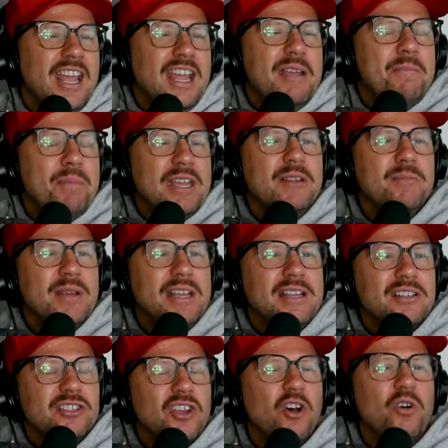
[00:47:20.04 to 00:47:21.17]
he beat me,
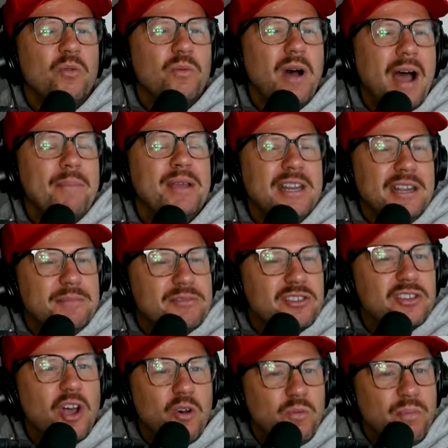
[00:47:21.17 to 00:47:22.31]
so I beat him
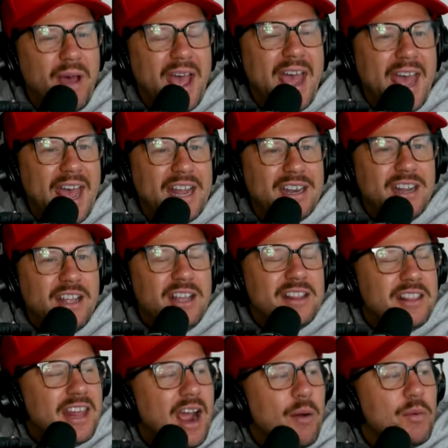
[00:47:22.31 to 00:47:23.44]
so bad
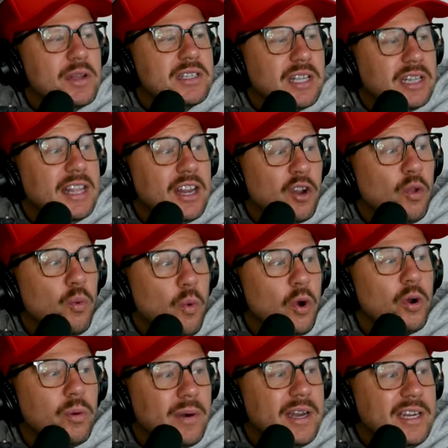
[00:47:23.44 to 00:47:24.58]
that I was a little
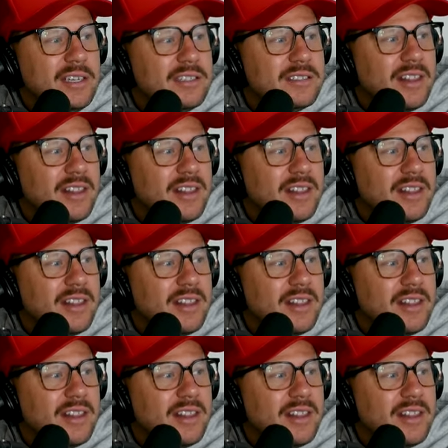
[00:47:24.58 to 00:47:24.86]
worried,